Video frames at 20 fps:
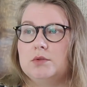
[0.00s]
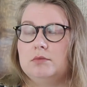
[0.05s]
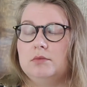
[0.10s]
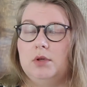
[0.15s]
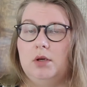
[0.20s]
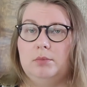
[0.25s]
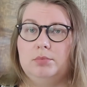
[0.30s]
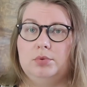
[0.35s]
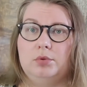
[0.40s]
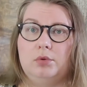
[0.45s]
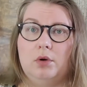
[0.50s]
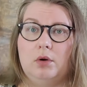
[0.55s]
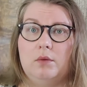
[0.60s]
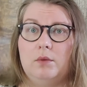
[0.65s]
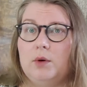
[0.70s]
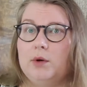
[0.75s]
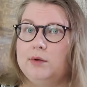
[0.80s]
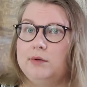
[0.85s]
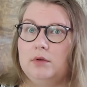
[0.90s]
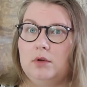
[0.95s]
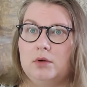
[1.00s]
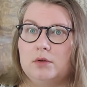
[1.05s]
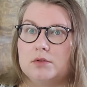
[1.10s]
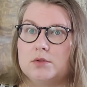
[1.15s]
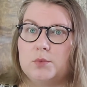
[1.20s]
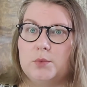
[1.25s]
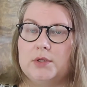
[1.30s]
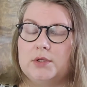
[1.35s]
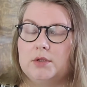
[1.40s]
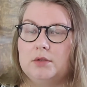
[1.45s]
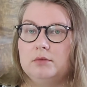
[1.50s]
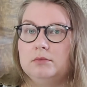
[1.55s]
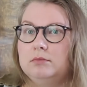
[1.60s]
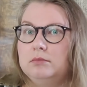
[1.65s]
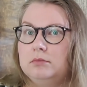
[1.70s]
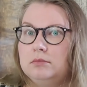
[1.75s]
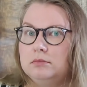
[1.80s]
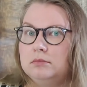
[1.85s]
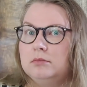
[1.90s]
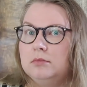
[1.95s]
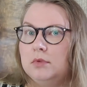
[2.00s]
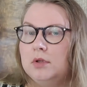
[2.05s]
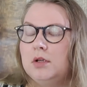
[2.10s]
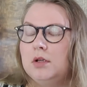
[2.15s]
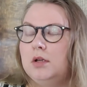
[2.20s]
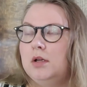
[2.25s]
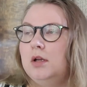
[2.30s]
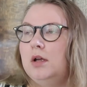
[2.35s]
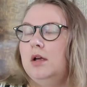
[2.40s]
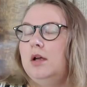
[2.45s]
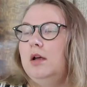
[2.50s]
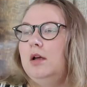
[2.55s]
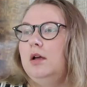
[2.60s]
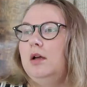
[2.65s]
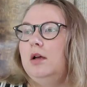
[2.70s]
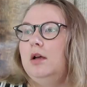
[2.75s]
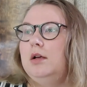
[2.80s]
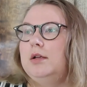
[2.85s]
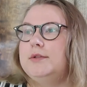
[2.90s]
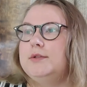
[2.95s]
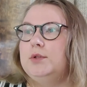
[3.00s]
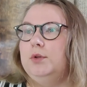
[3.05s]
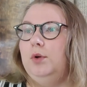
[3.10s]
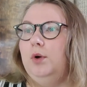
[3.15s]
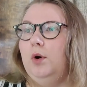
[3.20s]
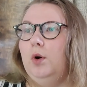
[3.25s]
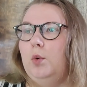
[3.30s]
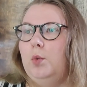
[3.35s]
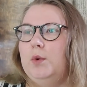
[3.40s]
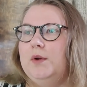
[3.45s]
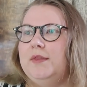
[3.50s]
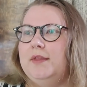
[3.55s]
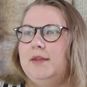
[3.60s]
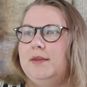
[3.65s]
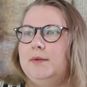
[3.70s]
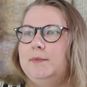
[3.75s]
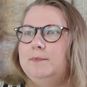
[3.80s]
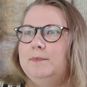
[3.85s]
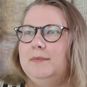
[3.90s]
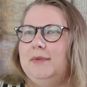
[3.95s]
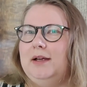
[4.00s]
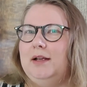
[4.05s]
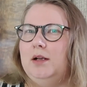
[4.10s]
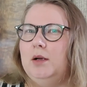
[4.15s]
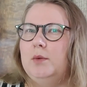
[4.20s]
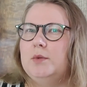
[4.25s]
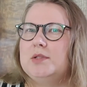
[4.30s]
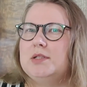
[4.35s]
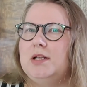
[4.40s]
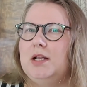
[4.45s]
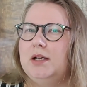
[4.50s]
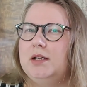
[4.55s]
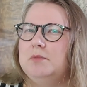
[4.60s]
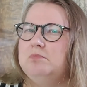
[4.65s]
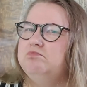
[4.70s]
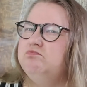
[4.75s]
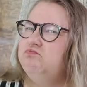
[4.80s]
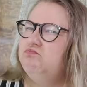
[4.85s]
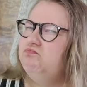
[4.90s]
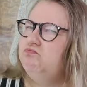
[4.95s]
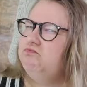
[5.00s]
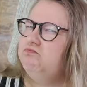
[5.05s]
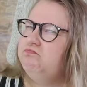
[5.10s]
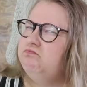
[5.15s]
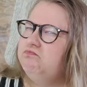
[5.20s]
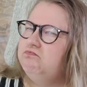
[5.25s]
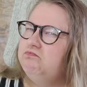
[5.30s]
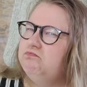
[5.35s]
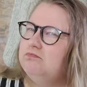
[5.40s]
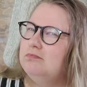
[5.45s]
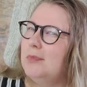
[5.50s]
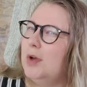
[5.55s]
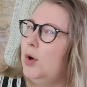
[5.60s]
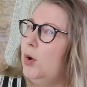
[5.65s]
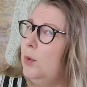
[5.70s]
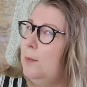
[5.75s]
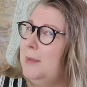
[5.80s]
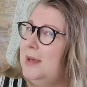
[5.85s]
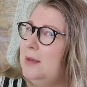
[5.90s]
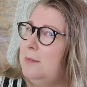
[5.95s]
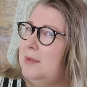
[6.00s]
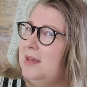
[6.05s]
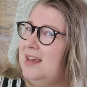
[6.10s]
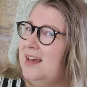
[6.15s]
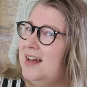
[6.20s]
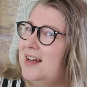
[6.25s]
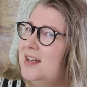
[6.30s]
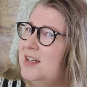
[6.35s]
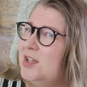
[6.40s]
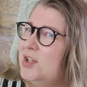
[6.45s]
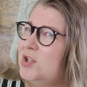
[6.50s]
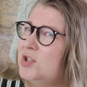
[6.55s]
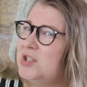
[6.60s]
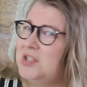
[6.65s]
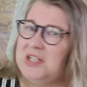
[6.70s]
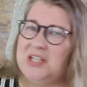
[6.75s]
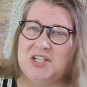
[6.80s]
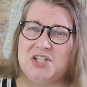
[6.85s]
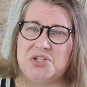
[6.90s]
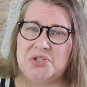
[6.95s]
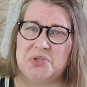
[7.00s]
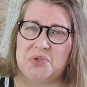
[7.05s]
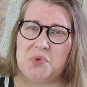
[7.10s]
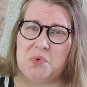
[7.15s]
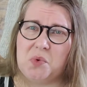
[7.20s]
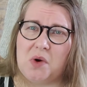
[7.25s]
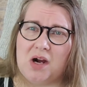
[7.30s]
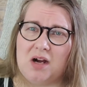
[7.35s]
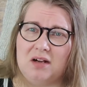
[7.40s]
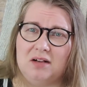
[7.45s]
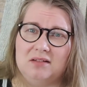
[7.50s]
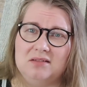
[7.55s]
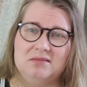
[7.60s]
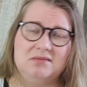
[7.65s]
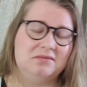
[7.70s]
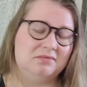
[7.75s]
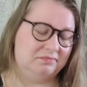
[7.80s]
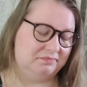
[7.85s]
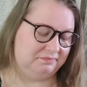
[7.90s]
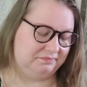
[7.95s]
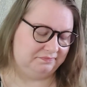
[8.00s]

pullover or sweater to go with it. And I was like, or maybe I could knit you one.